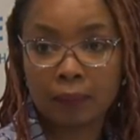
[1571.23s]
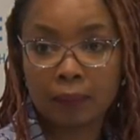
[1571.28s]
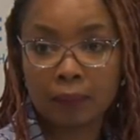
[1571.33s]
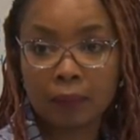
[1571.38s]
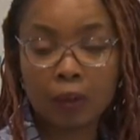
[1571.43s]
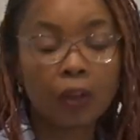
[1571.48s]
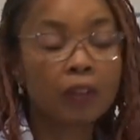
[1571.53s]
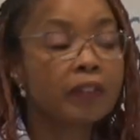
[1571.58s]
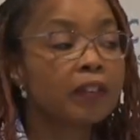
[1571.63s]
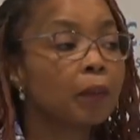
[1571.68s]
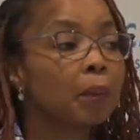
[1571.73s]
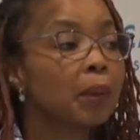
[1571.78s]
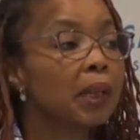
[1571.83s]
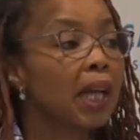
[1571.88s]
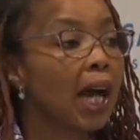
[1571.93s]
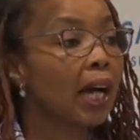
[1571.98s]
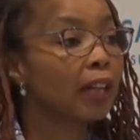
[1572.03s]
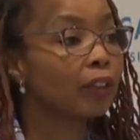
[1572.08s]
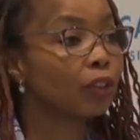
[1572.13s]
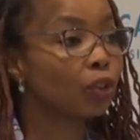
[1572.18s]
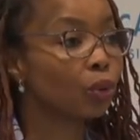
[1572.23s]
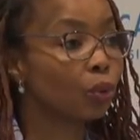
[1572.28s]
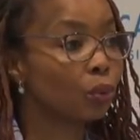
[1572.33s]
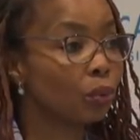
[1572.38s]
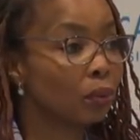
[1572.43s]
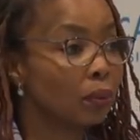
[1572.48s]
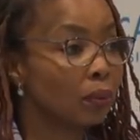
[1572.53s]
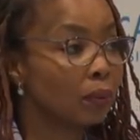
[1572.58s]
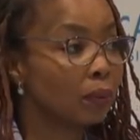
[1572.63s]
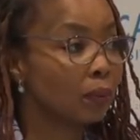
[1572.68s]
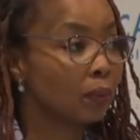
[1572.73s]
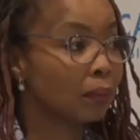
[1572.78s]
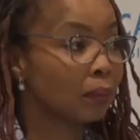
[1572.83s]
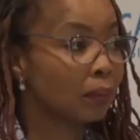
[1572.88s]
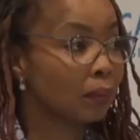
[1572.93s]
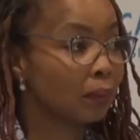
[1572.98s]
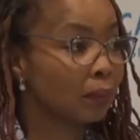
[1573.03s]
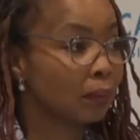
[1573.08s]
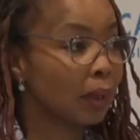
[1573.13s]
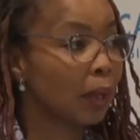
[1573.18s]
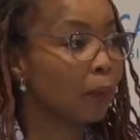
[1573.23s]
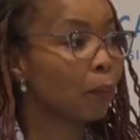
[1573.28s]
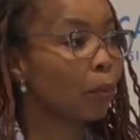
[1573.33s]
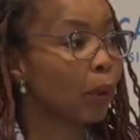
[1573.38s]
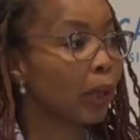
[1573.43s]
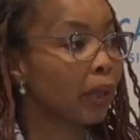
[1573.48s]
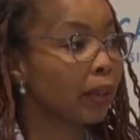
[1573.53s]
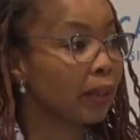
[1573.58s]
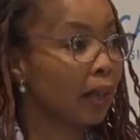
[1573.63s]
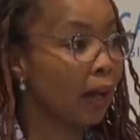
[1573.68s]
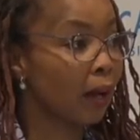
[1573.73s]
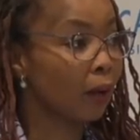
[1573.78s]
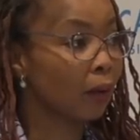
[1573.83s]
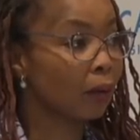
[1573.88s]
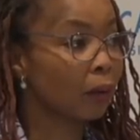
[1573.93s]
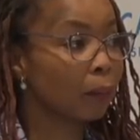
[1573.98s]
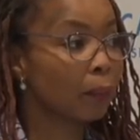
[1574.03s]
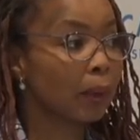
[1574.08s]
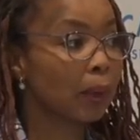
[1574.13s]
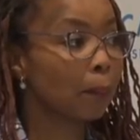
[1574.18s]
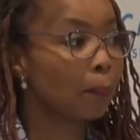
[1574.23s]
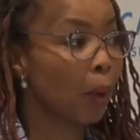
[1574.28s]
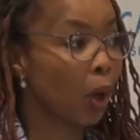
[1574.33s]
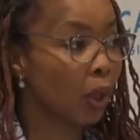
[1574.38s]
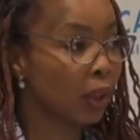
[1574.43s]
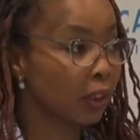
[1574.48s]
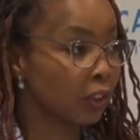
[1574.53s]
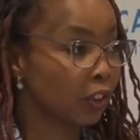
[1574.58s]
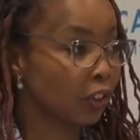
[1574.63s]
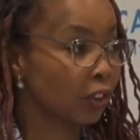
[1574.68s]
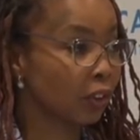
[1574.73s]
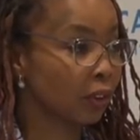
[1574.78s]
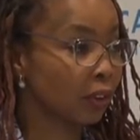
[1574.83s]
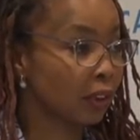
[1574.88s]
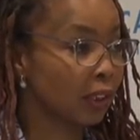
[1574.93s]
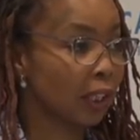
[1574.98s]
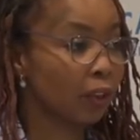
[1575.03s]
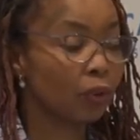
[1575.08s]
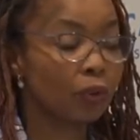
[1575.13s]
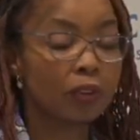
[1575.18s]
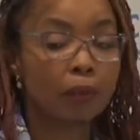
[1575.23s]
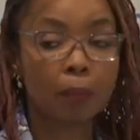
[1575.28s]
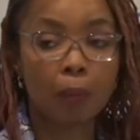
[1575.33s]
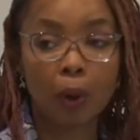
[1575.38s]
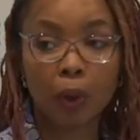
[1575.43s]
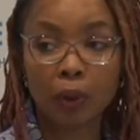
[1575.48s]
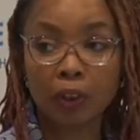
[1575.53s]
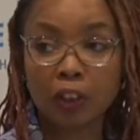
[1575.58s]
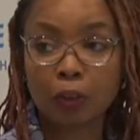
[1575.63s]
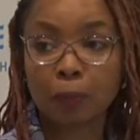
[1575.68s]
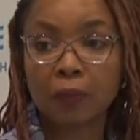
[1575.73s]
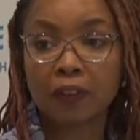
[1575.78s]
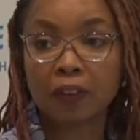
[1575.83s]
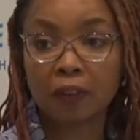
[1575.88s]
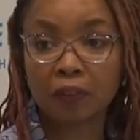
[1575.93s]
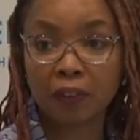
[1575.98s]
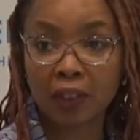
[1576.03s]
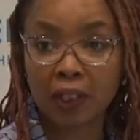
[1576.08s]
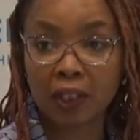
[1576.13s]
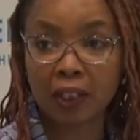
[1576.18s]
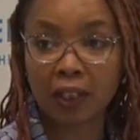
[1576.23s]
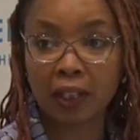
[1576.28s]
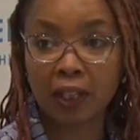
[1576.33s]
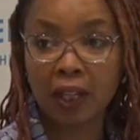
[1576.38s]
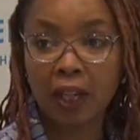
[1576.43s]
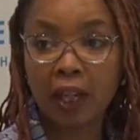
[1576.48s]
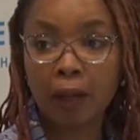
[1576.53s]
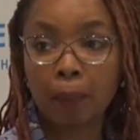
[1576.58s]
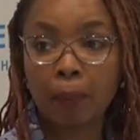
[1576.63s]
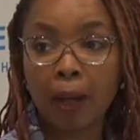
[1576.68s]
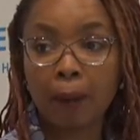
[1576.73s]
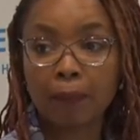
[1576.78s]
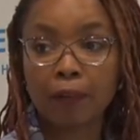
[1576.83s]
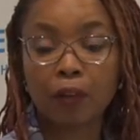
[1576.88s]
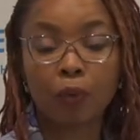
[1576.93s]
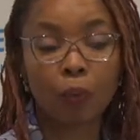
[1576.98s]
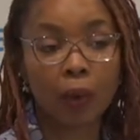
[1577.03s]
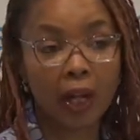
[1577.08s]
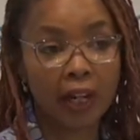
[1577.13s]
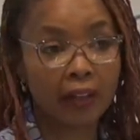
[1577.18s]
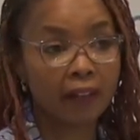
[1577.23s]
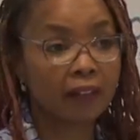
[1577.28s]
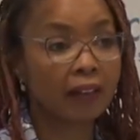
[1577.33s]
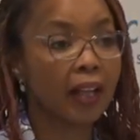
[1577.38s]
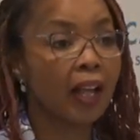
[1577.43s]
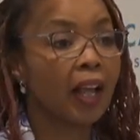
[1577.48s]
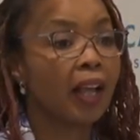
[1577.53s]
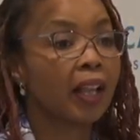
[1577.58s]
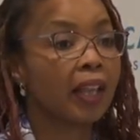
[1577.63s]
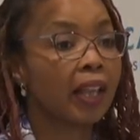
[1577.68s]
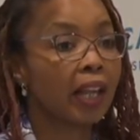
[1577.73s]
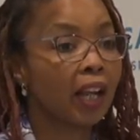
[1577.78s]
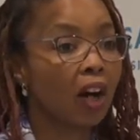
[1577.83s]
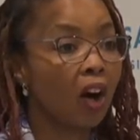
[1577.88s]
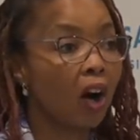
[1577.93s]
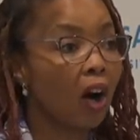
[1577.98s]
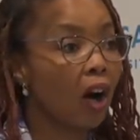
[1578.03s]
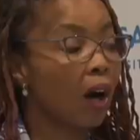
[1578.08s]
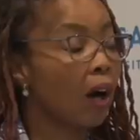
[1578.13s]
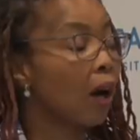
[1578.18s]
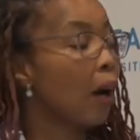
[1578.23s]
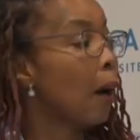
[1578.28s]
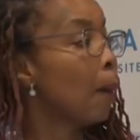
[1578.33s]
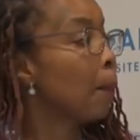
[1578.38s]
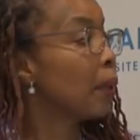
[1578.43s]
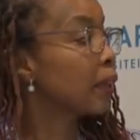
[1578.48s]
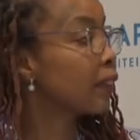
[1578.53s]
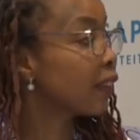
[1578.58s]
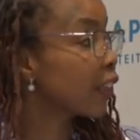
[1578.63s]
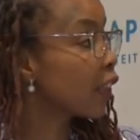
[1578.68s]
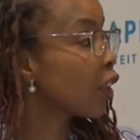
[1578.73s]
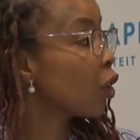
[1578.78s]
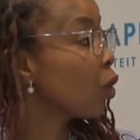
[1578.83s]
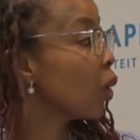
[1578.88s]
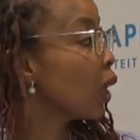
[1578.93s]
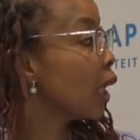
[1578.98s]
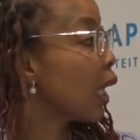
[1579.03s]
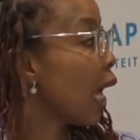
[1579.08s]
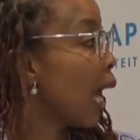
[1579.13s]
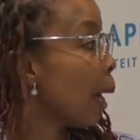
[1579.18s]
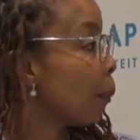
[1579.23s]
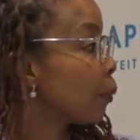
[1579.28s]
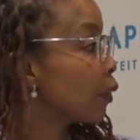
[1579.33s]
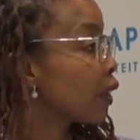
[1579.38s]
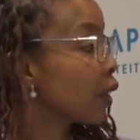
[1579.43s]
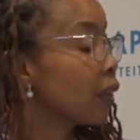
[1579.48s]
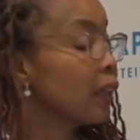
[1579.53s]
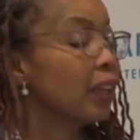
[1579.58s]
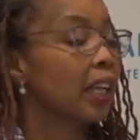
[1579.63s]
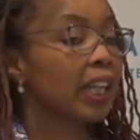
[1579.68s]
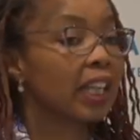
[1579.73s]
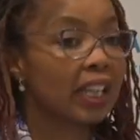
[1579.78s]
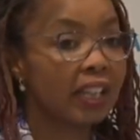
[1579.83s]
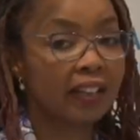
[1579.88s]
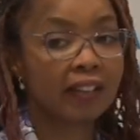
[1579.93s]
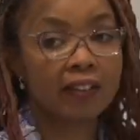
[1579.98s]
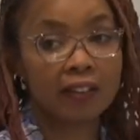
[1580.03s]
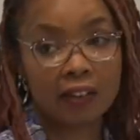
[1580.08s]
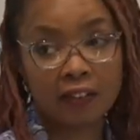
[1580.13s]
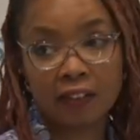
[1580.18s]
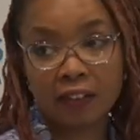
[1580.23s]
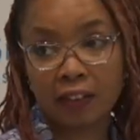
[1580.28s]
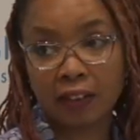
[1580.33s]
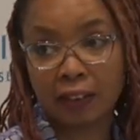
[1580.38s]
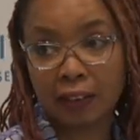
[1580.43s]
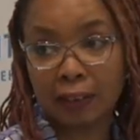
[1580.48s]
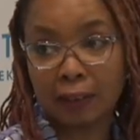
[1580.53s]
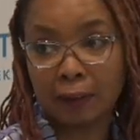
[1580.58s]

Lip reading: Not simply undo and break down, but abolish. And I use abolish specifically, perhaps in ways that are particularly apt in the city.